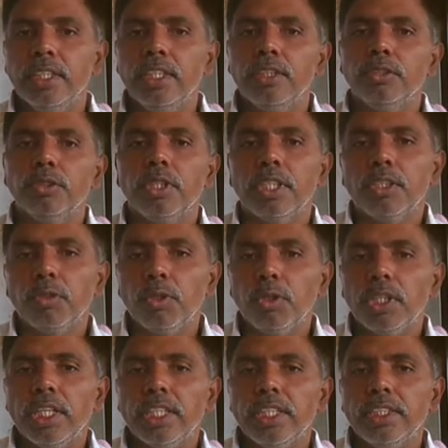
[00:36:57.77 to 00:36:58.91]
So the
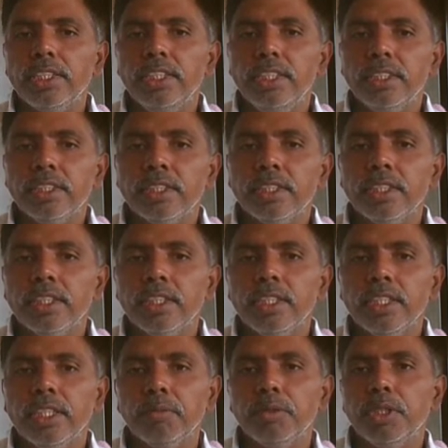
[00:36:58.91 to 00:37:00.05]
total energy is
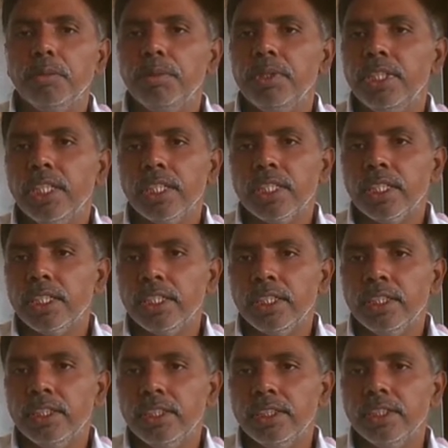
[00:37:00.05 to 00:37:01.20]
mCp delta
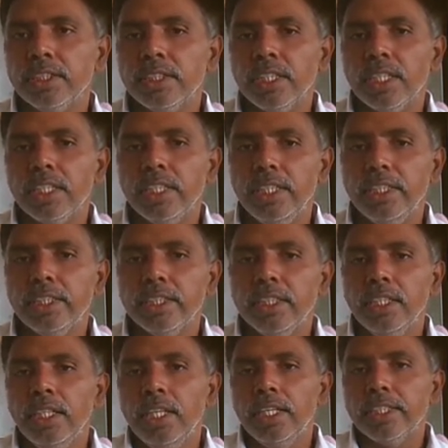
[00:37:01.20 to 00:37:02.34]
T. This is the heat
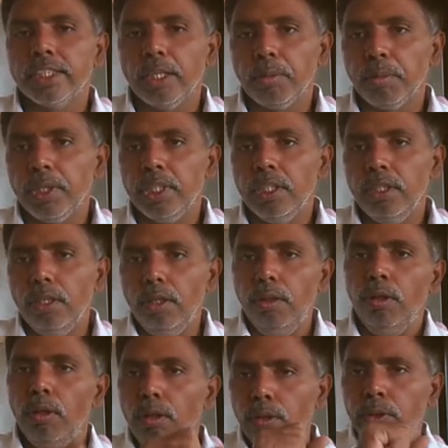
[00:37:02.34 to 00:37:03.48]
supply
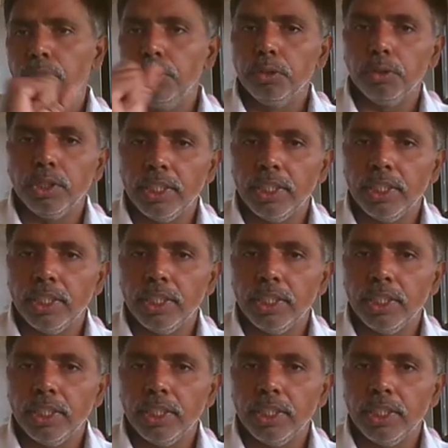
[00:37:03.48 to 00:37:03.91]
to the